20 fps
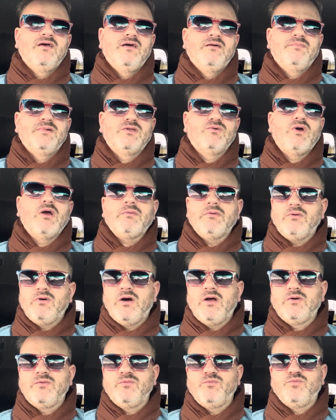But the rugby
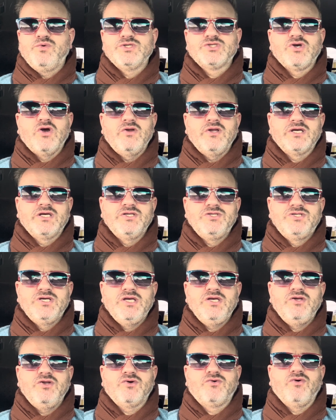world was going to
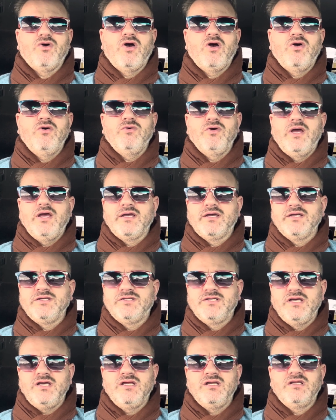continue to grow and
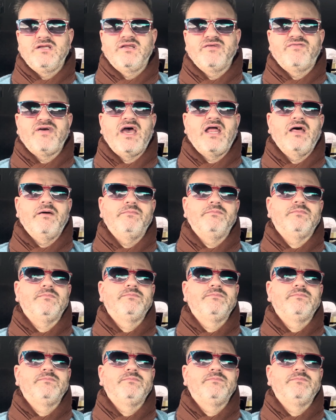continue to develop.